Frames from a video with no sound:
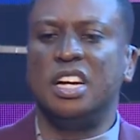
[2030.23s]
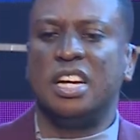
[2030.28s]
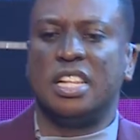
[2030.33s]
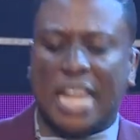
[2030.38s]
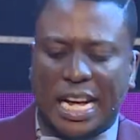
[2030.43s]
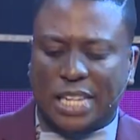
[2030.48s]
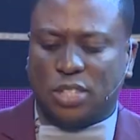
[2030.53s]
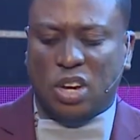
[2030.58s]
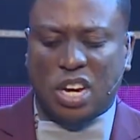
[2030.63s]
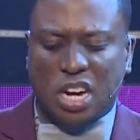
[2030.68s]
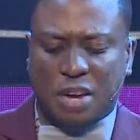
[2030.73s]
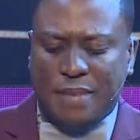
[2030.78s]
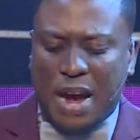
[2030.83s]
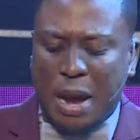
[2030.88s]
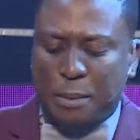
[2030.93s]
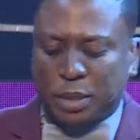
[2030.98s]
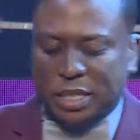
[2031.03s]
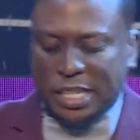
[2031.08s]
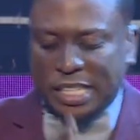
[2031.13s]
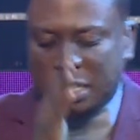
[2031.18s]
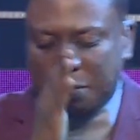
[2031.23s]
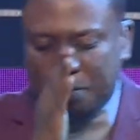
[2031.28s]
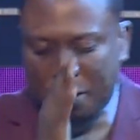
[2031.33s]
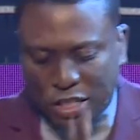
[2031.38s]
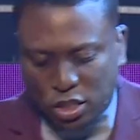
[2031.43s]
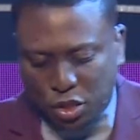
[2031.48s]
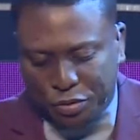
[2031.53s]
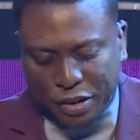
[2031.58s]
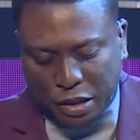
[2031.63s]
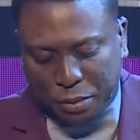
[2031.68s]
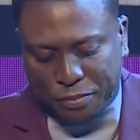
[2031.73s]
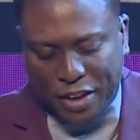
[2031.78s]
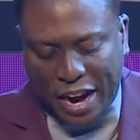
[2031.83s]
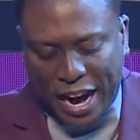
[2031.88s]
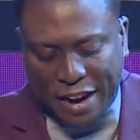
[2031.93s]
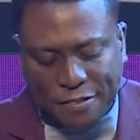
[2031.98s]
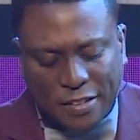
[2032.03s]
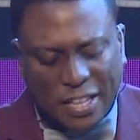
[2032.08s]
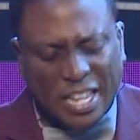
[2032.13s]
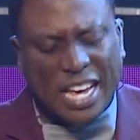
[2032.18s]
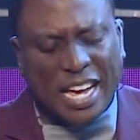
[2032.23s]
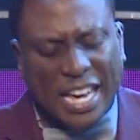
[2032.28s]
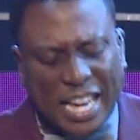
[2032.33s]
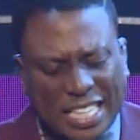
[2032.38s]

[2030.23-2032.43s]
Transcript: That's what the Bible says in Matthew 5.